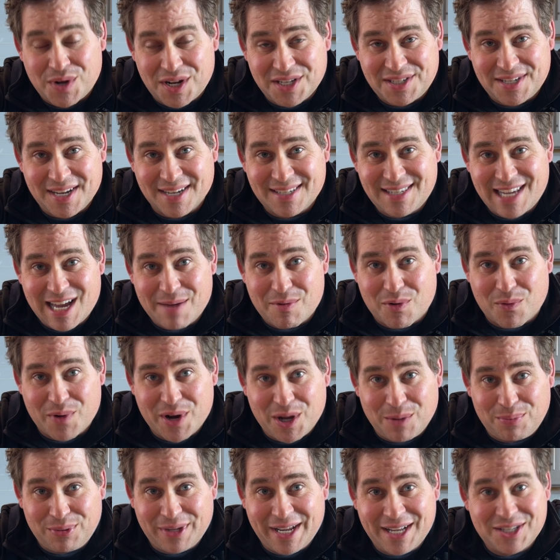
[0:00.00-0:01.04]
us next time on Real
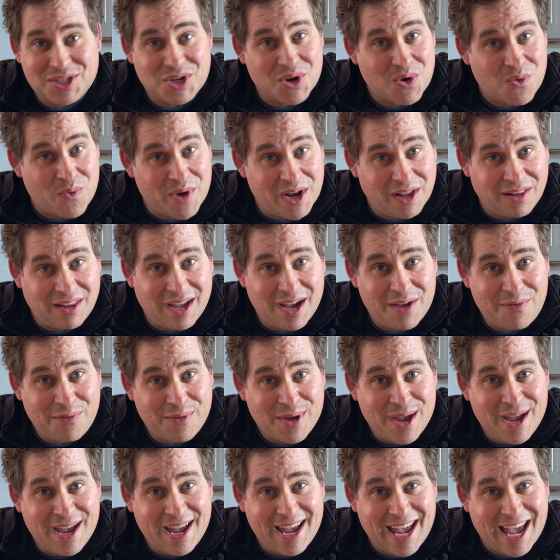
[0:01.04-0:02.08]
Plates, Real Life,
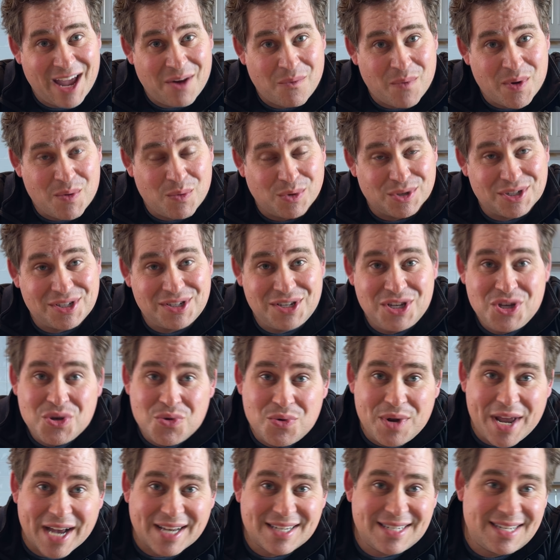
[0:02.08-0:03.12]
and we will see you
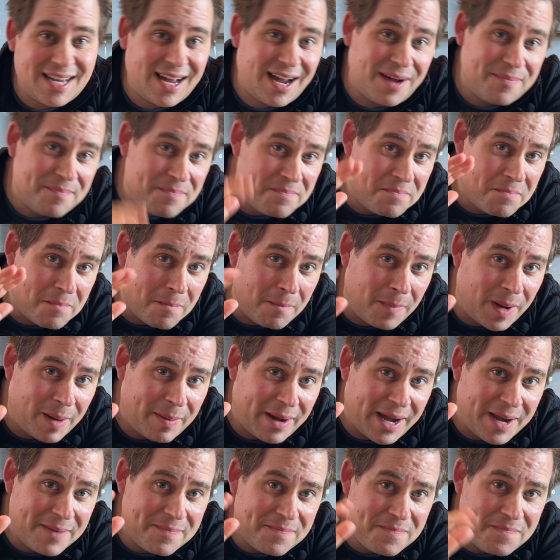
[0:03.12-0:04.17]
next time.
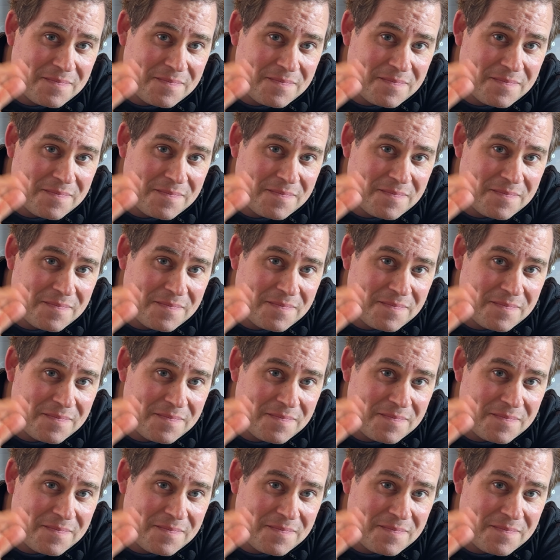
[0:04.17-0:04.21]
Bye-bye.